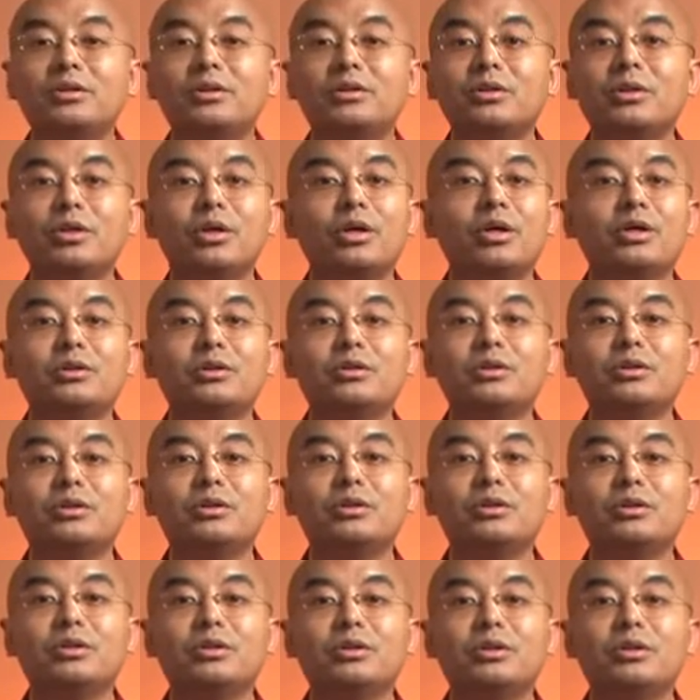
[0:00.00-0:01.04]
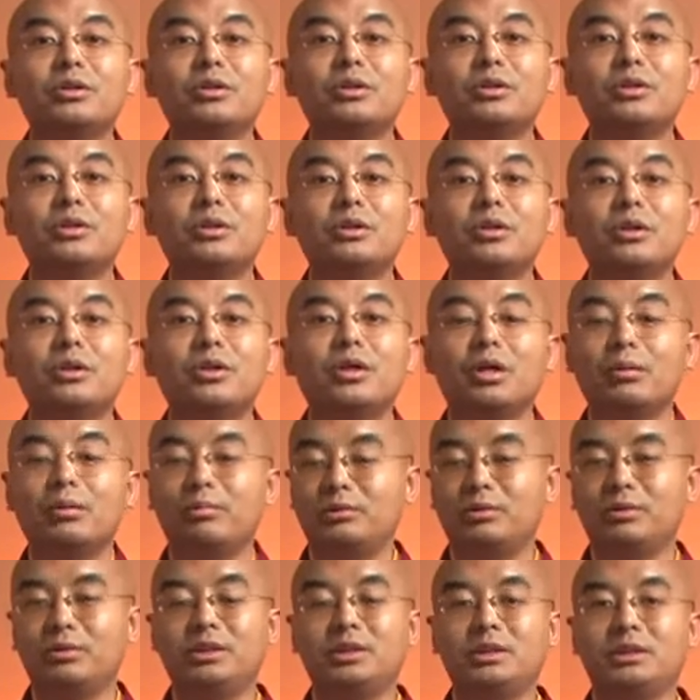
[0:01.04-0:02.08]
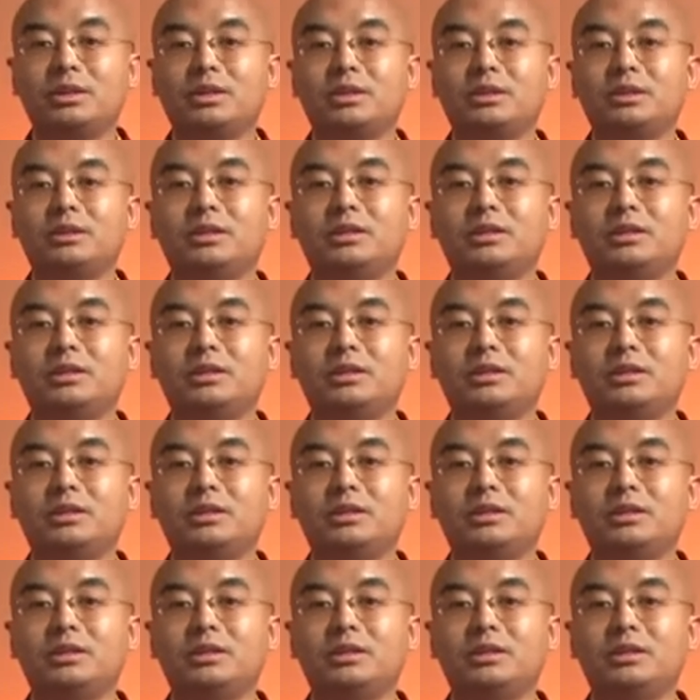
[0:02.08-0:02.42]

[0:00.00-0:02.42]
third opportunity.